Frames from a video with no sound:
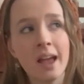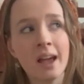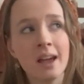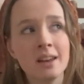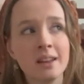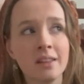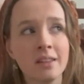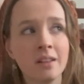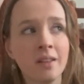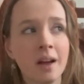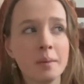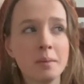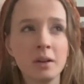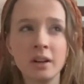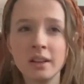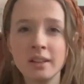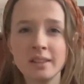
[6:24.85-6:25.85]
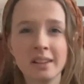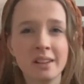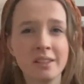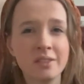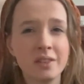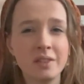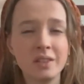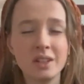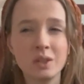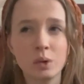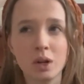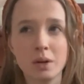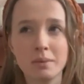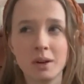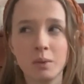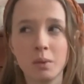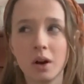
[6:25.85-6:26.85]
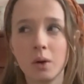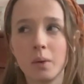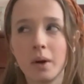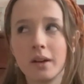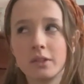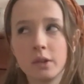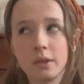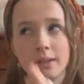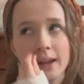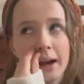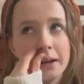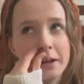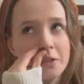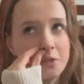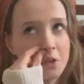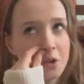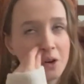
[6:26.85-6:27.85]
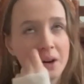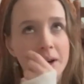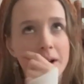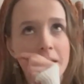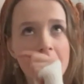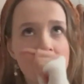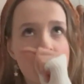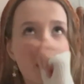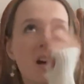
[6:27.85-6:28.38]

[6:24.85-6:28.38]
and the library is like a 15-20 minute walk away, so it's kind of far.